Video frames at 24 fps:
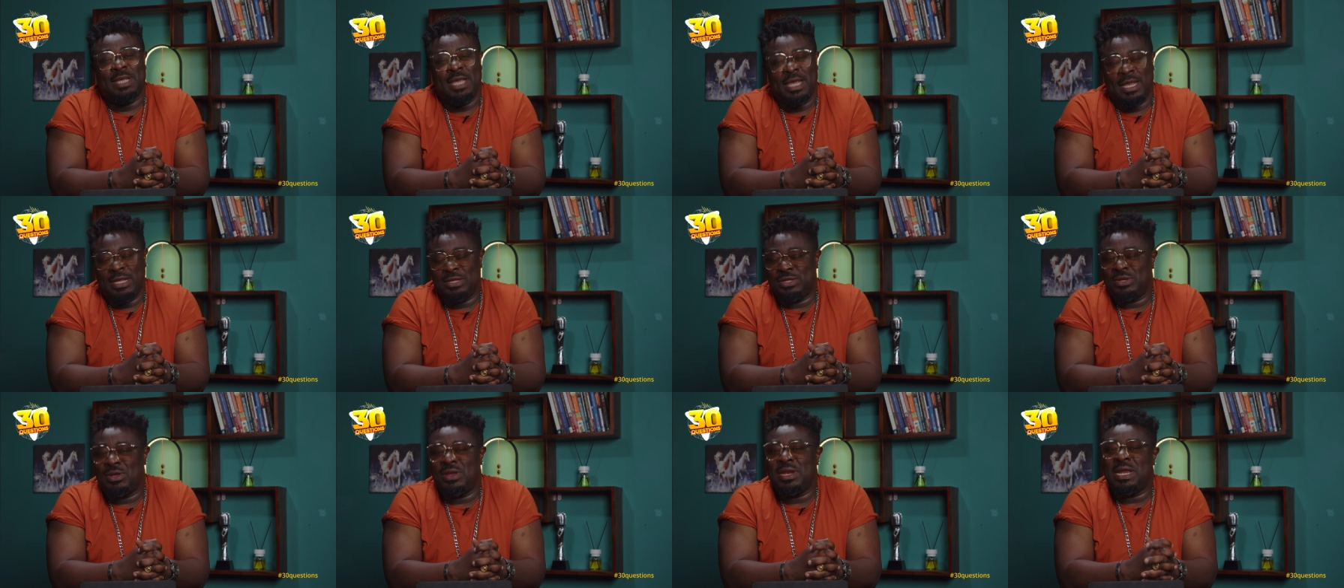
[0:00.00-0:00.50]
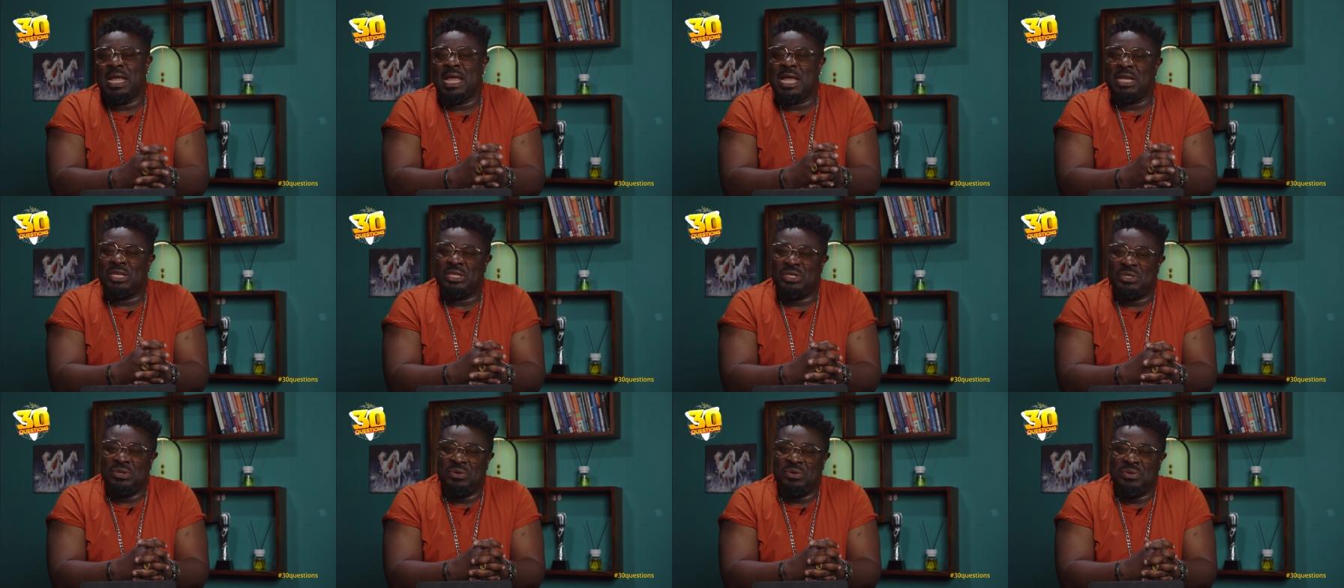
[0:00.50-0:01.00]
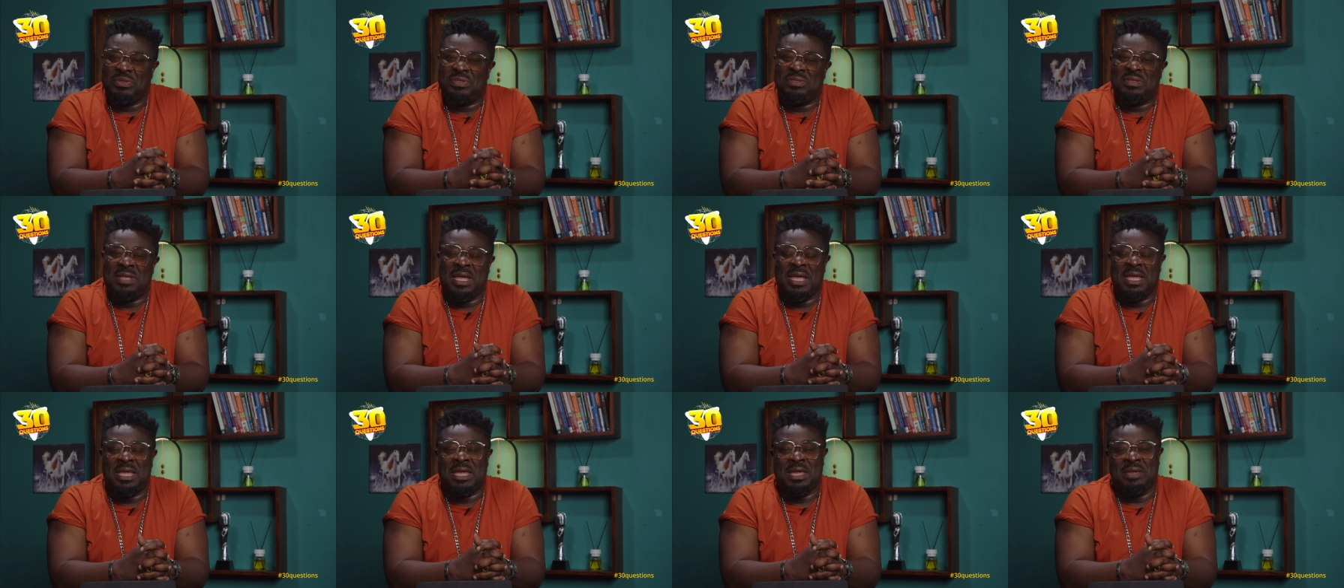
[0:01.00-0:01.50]
it's going to get you
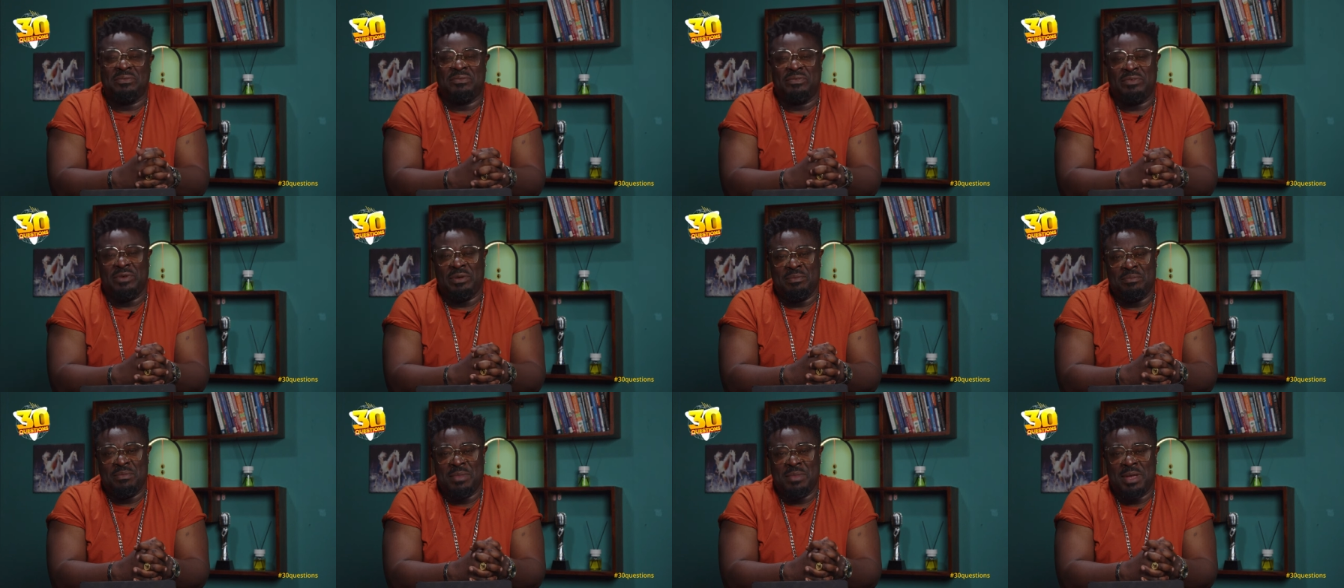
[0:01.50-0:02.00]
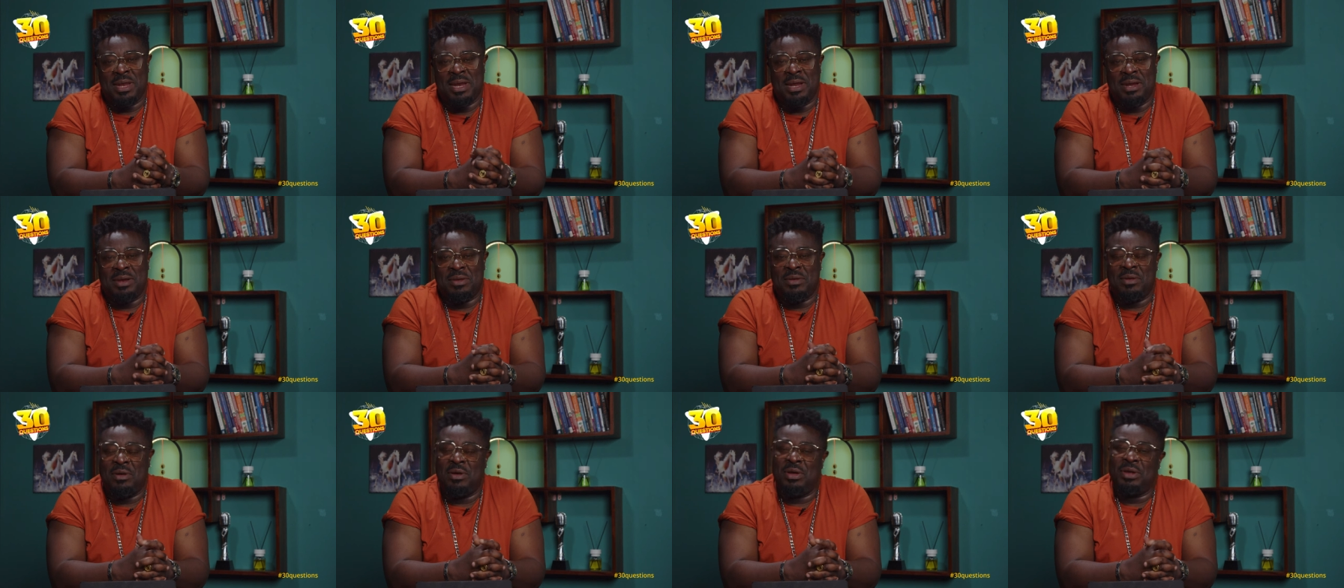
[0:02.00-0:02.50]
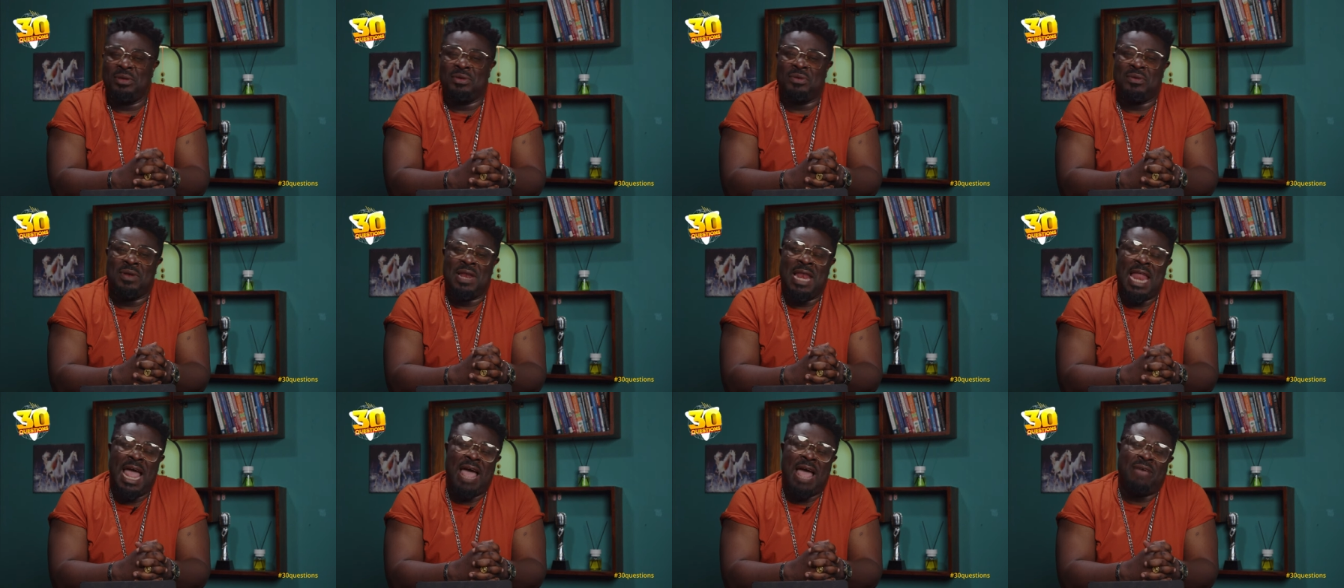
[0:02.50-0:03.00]
thinking for a minute or, you know,
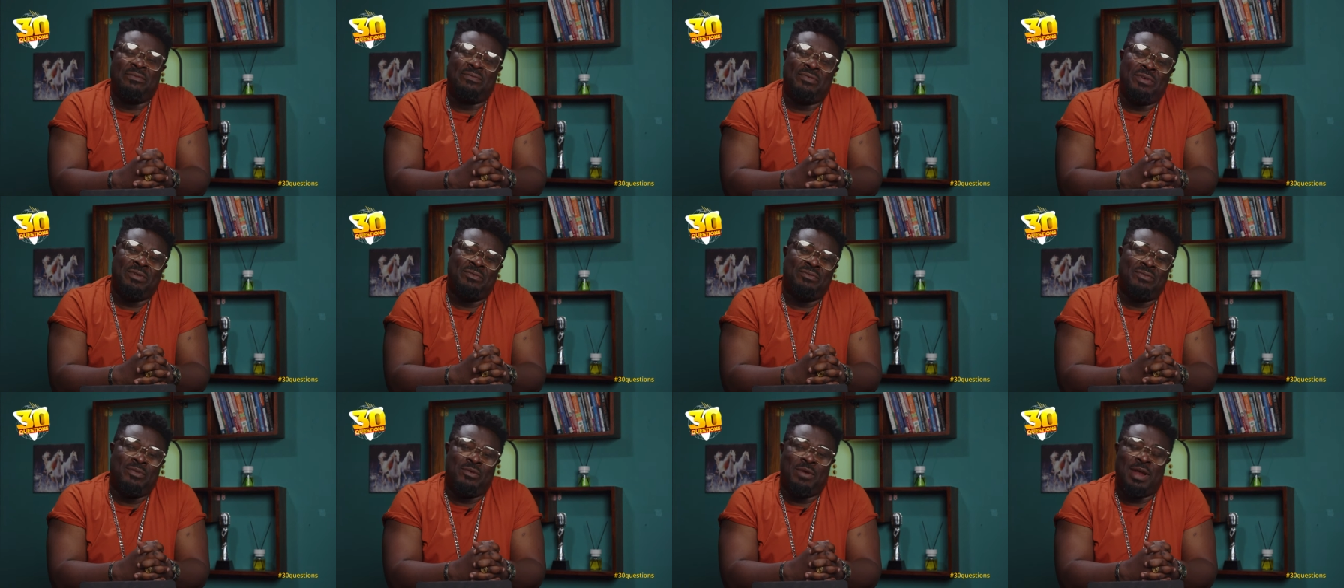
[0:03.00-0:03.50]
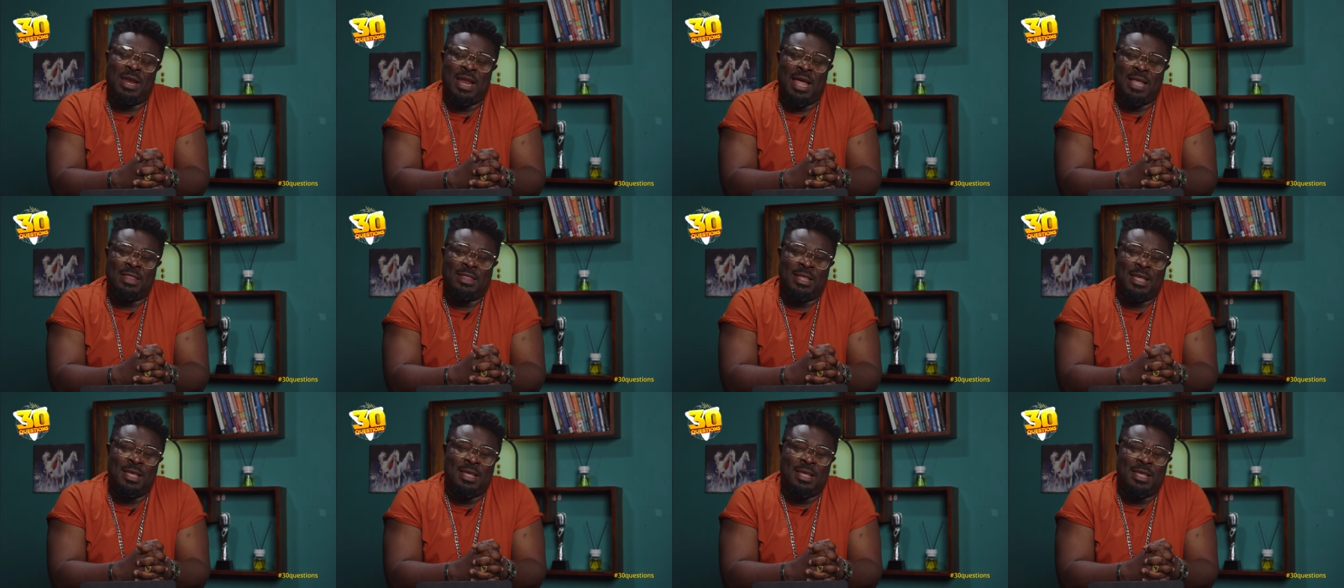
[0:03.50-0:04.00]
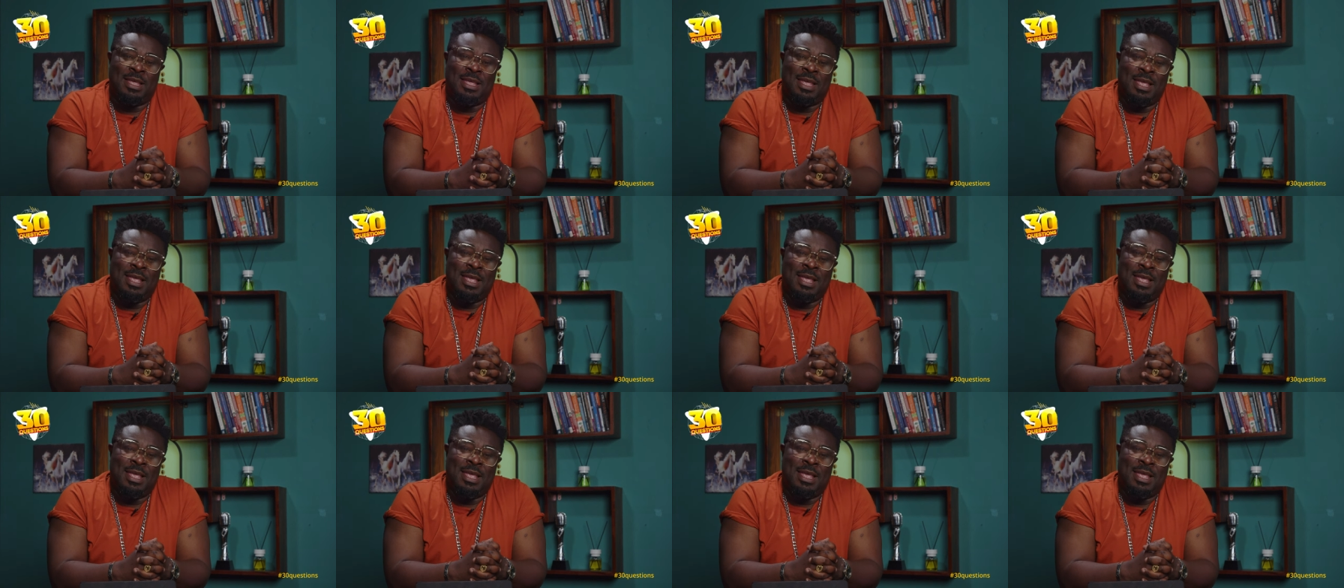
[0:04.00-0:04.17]
laughing for another.